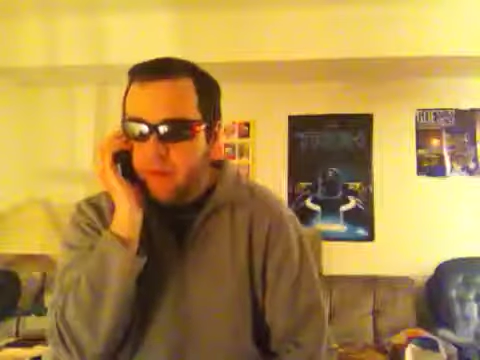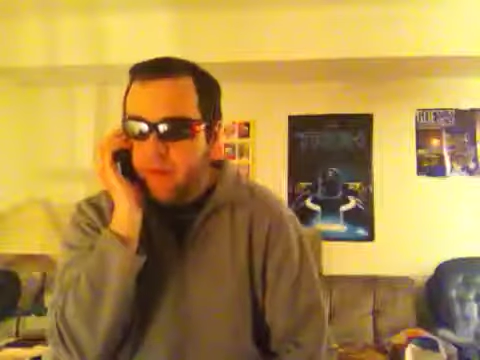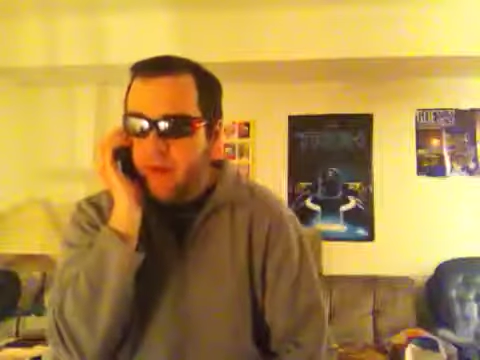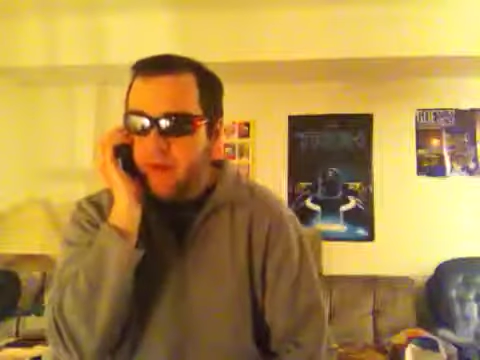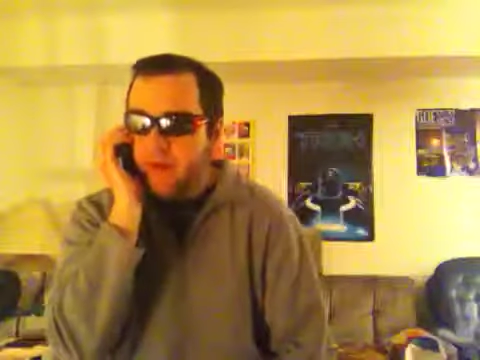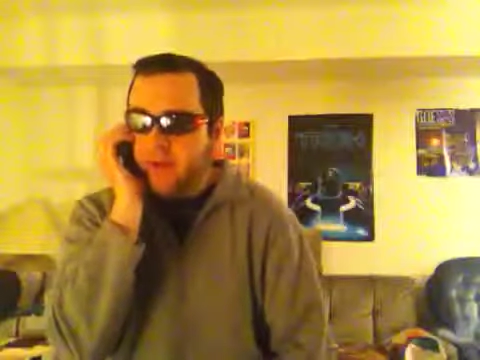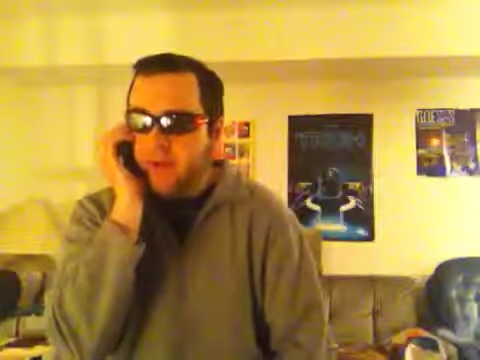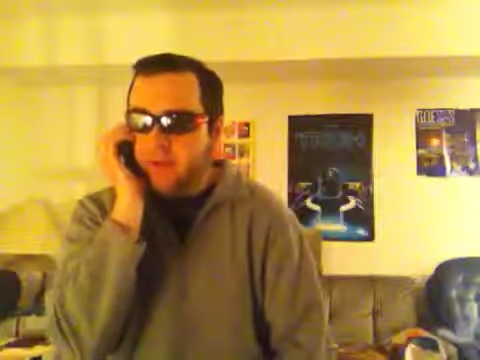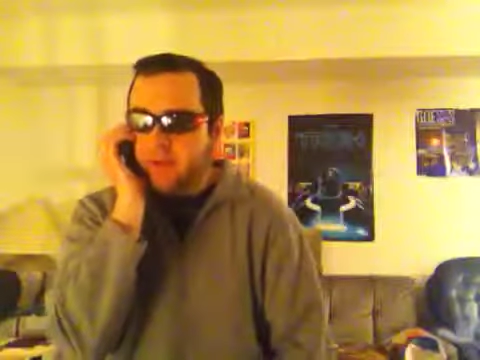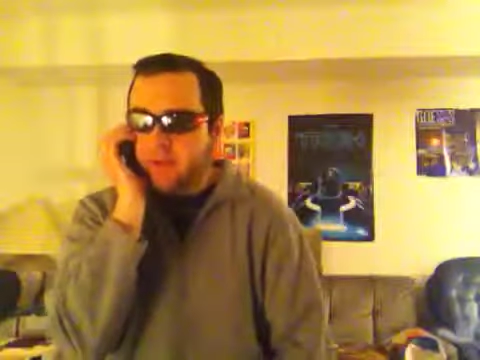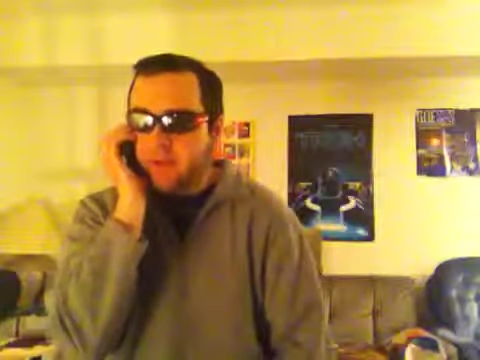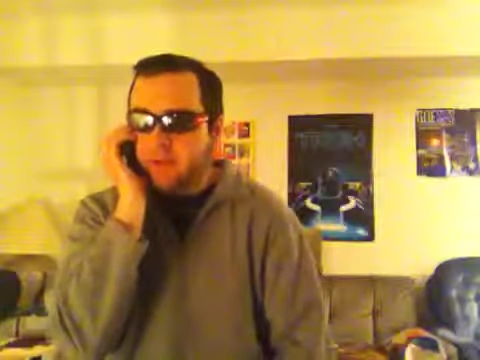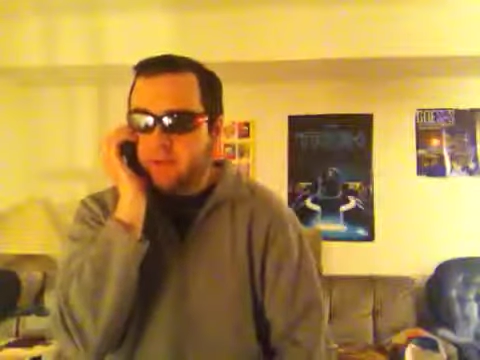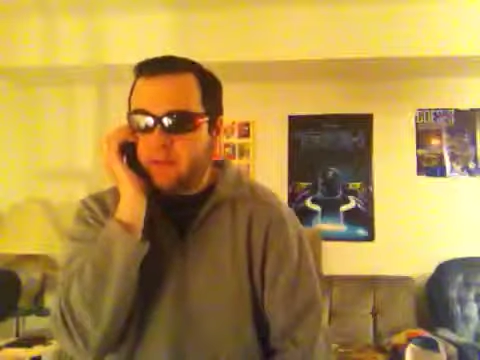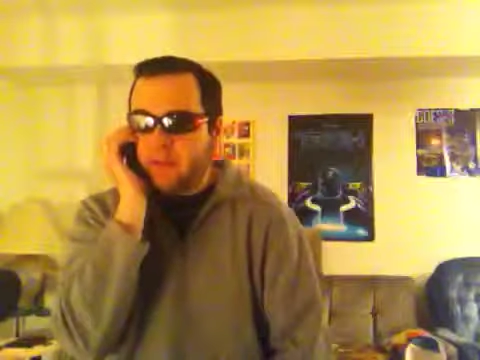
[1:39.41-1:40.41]
can I get
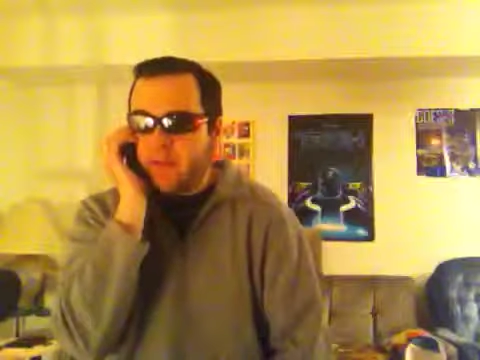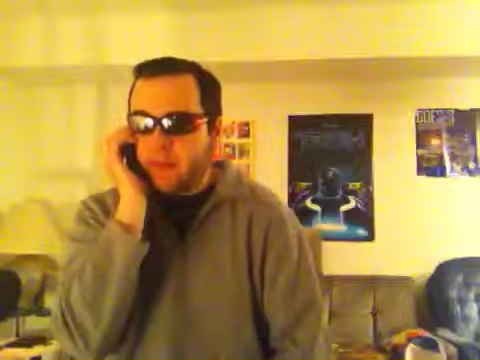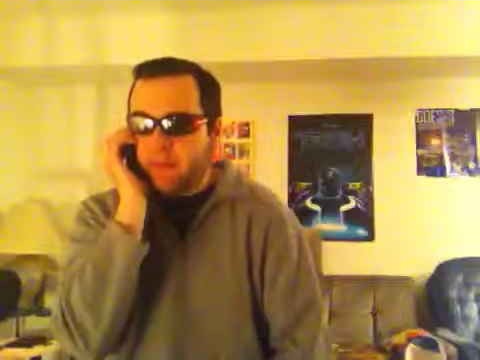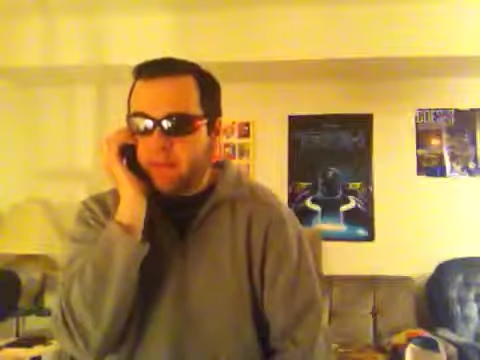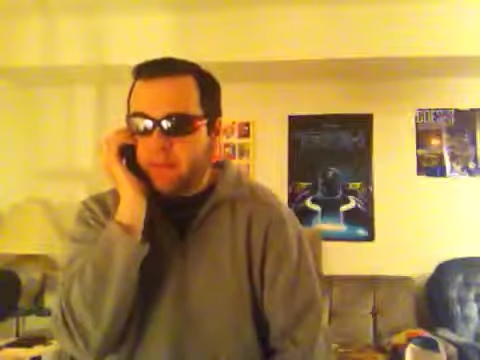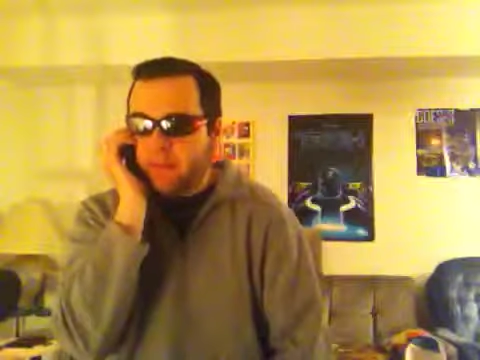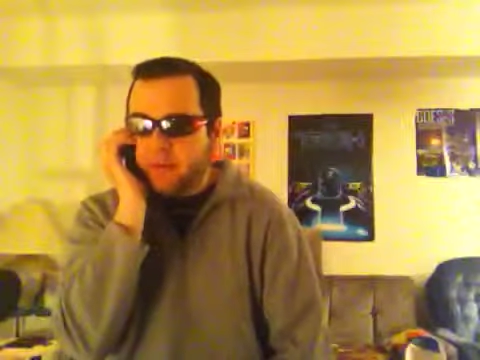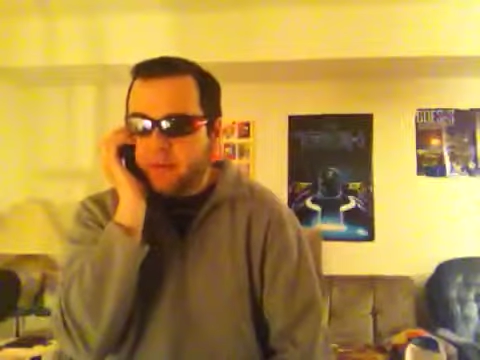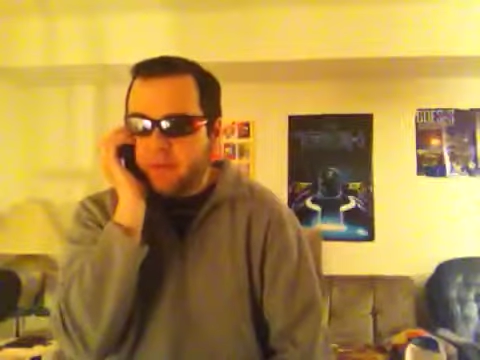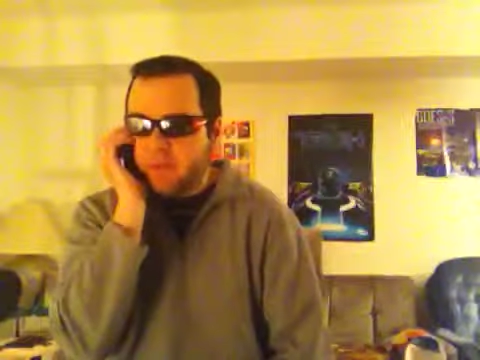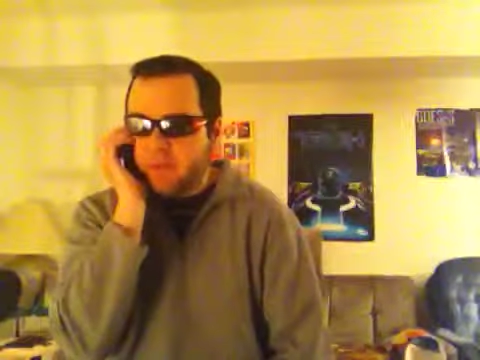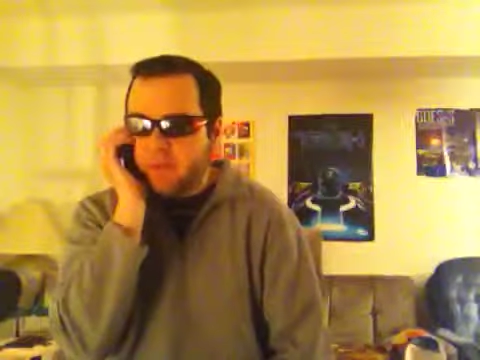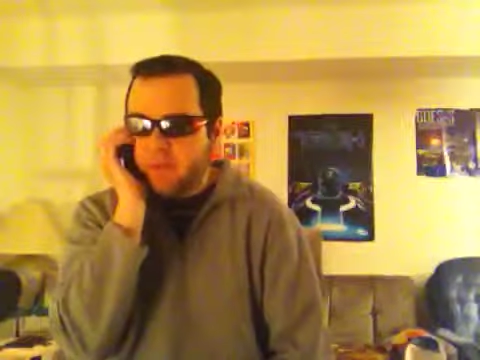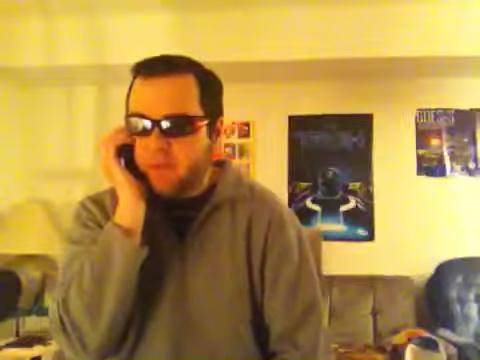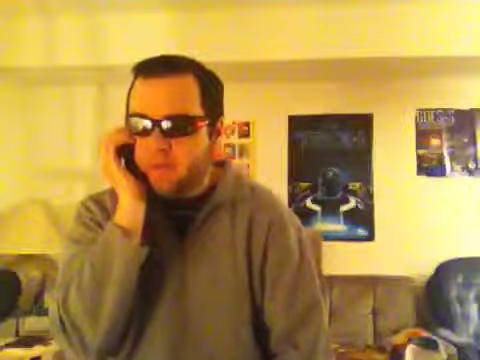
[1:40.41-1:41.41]
some dam
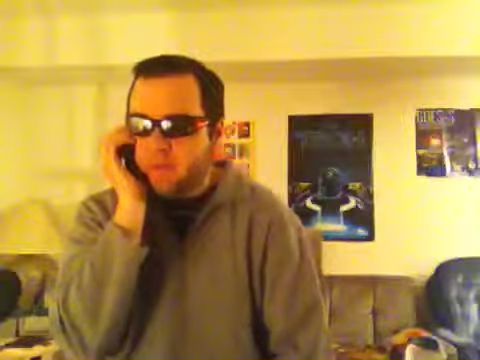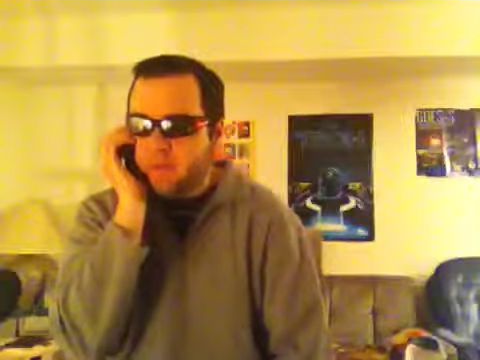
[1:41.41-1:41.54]
frisbees?